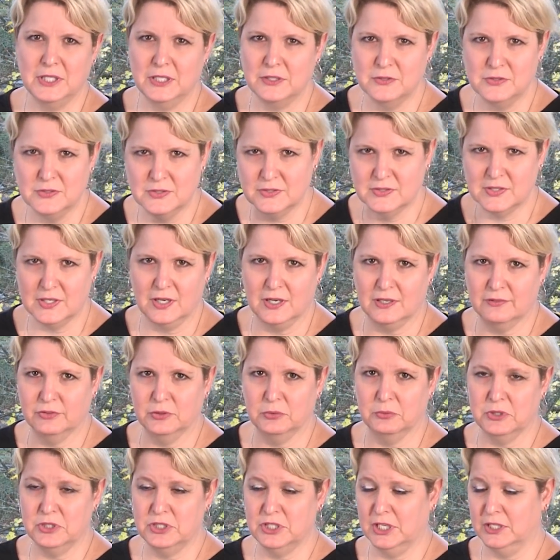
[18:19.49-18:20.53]
I used to say
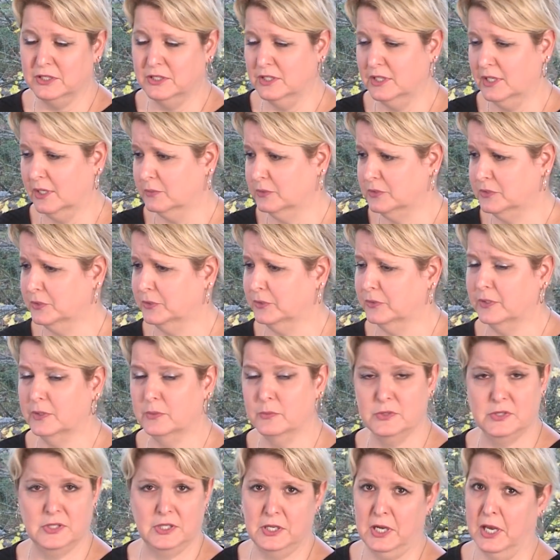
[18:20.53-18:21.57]
offer rejected. I was told there
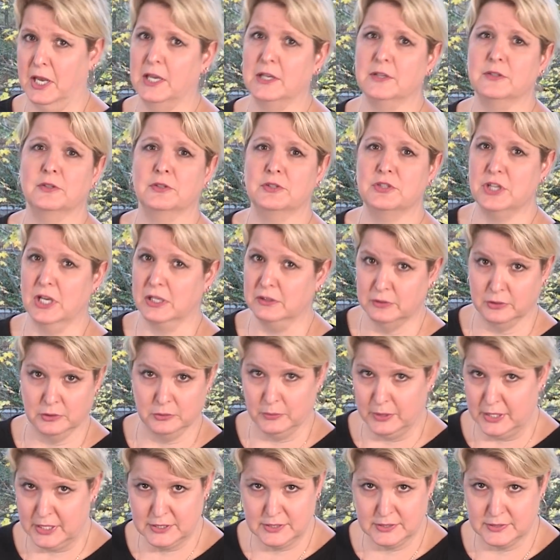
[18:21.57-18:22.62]
was a kinder, gentler
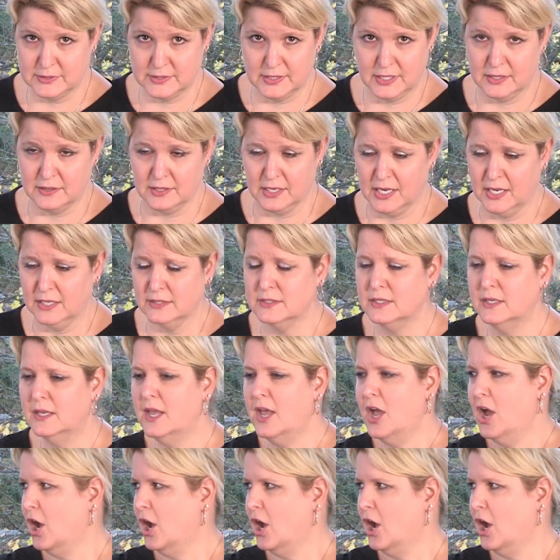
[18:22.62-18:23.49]
way to say that.